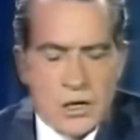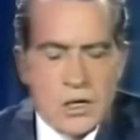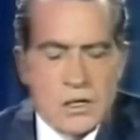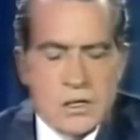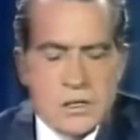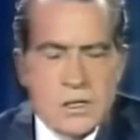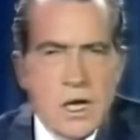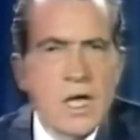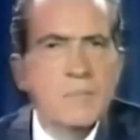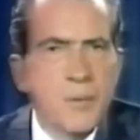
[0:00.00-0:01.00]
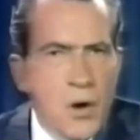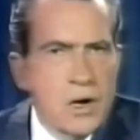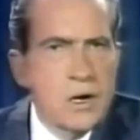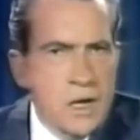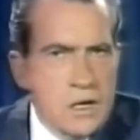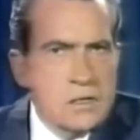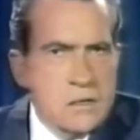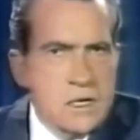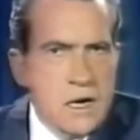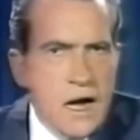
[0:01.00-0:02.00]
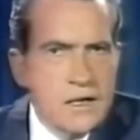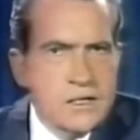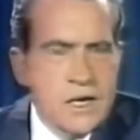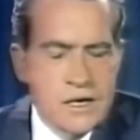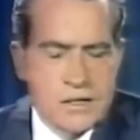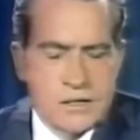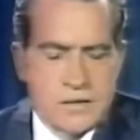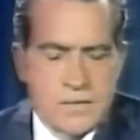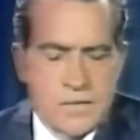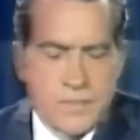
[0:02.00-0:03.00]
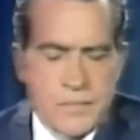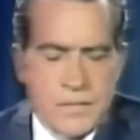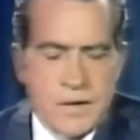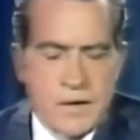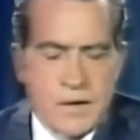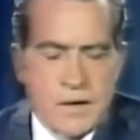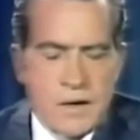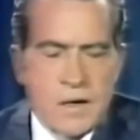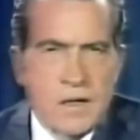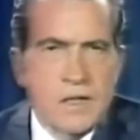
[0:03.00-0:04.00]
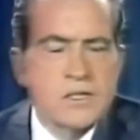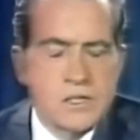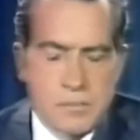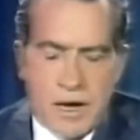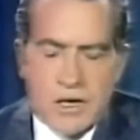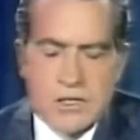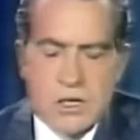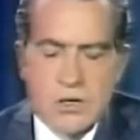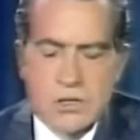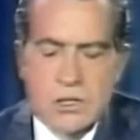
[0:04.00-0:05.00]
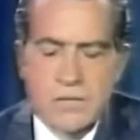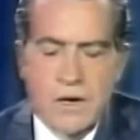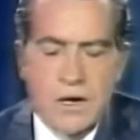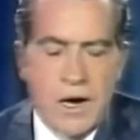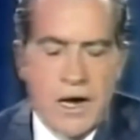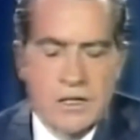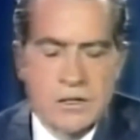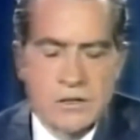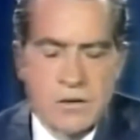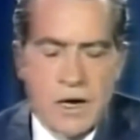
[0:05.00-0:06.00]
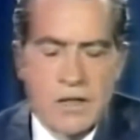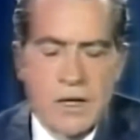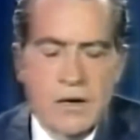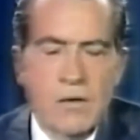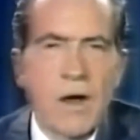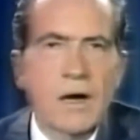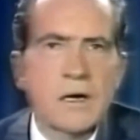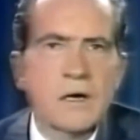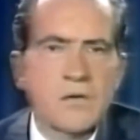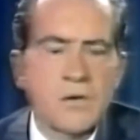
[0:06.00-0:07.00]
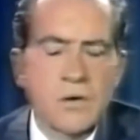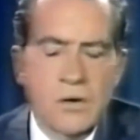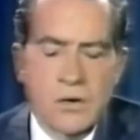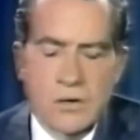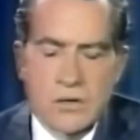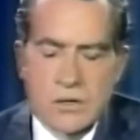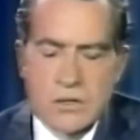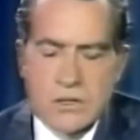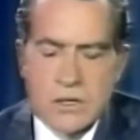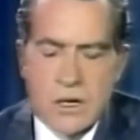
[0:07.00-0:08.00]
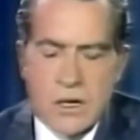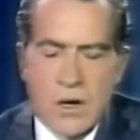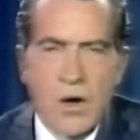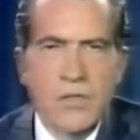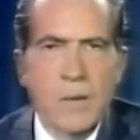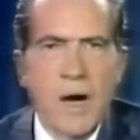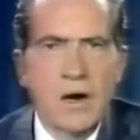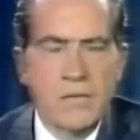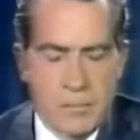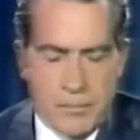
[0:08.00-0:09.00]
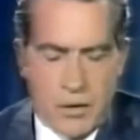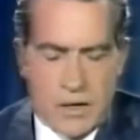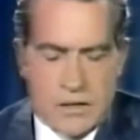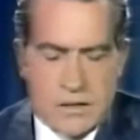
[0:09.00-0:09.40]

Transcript: on goods imported into the United States. This is a better solution for international trade than direct controls on the amount of imports.